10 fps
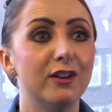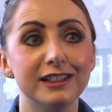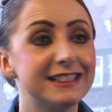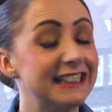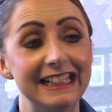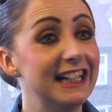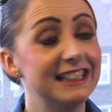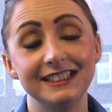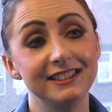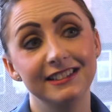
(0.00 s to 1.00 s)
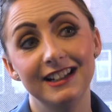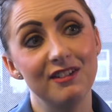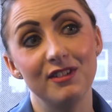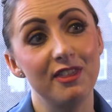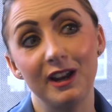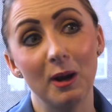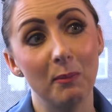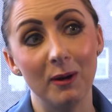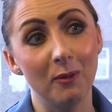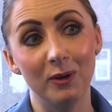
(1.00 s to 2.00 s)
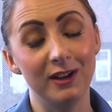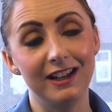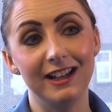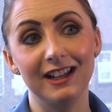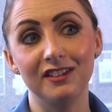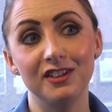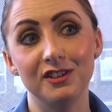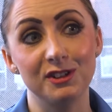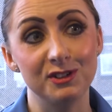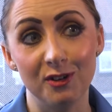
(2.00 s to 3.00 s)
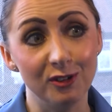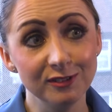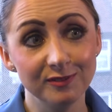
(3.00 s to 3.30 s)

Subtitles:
Honestly, I didn't ever think about working in cancer at all.